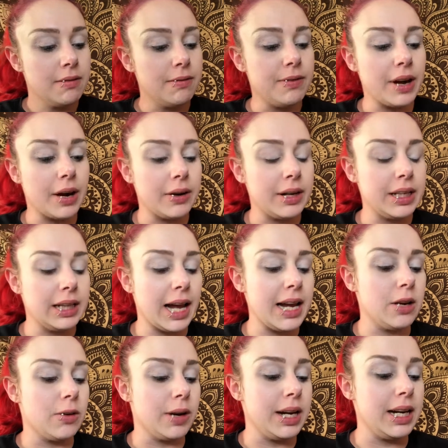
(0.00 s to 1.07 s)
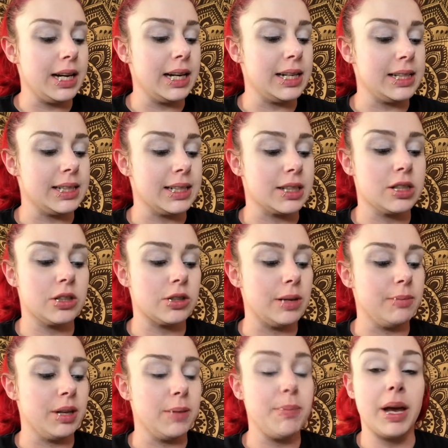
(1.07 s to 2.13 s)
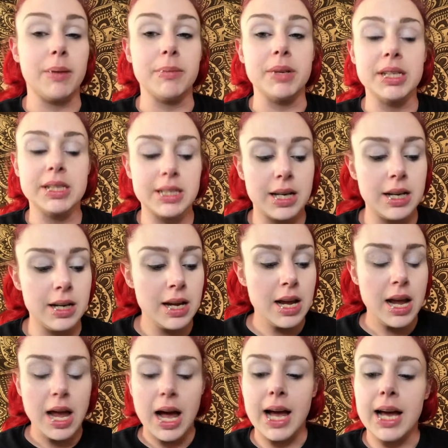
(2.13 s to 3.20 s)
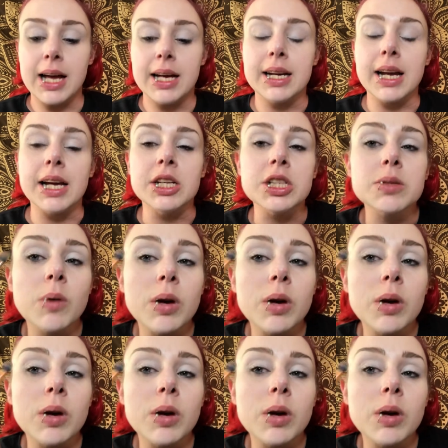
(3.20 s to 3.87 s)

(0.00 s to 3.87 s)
very light green. It is extremely pigmented, and I just